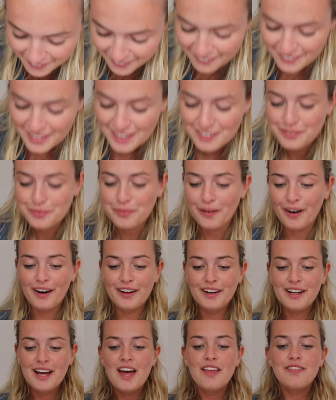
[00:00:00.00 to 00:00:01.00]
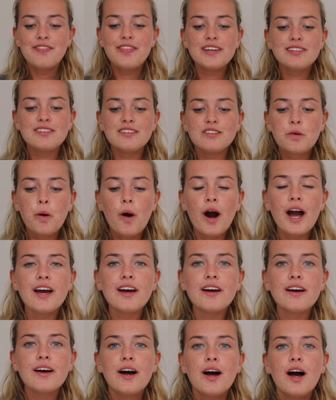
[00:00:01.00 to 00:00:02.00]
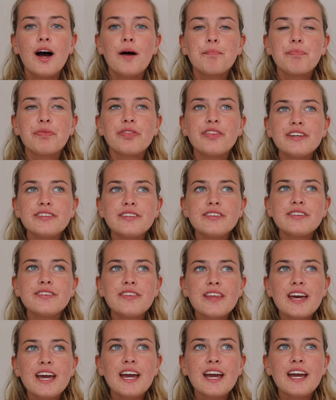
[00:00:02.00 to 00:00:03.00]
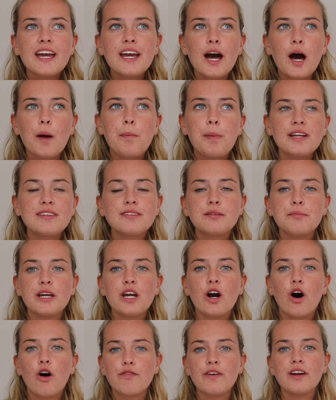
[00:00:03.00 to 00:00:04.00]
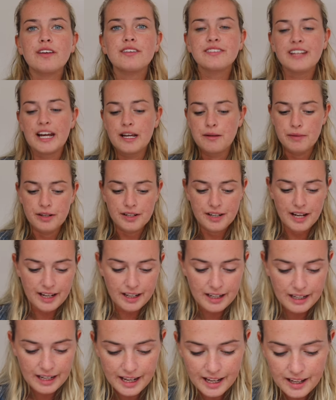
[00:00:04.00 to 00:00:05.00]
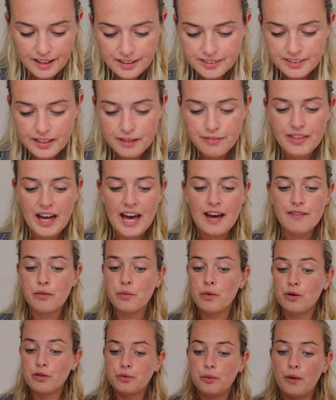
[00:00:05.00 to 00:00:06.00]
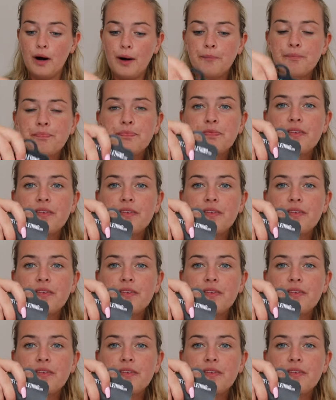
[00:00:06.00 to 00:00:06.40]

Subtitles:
then this one, this is quite, this is the epitome of a statement necklace, if there ever was one.